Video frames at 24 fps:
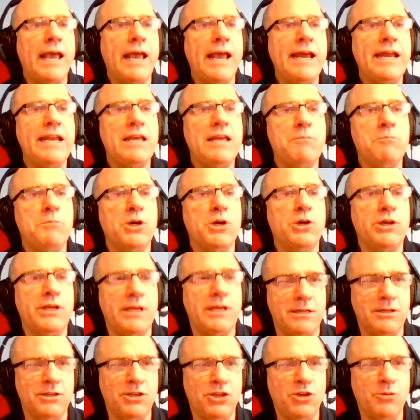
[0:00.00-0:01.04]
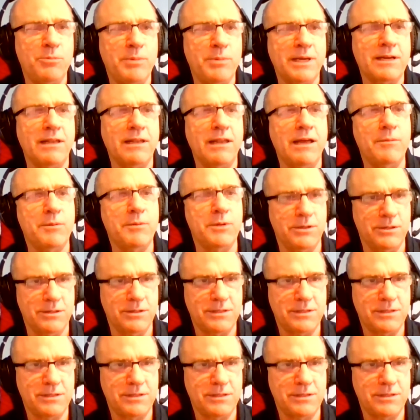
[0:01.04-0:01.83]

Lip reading: 80 million cubic kilometers.